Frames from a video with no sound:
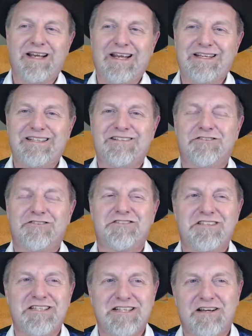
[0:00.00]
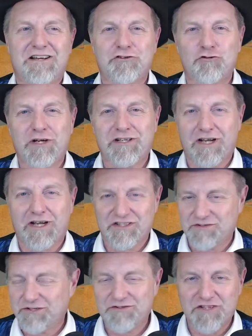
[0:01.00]
you know, to the untrained eye,
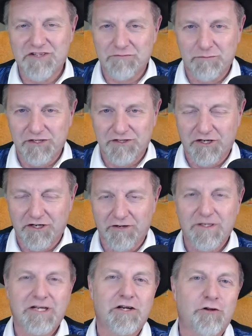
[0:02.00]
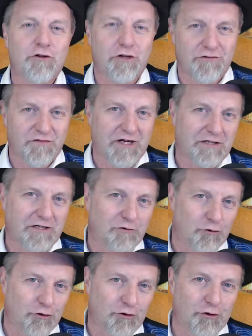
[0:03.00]
somebody who's never been there, looked fine,
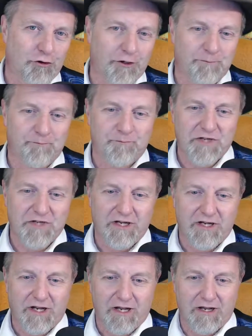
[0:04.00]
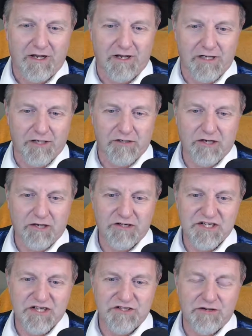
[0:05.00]
looked good. Larry
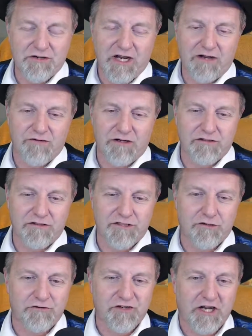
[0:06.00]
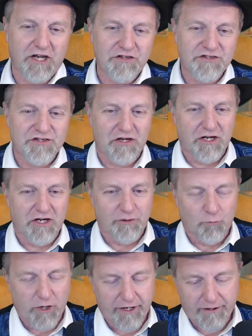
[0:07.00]
says, you have all the notifications
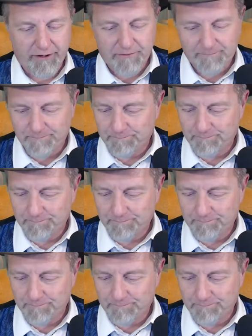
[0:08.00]
on. Well,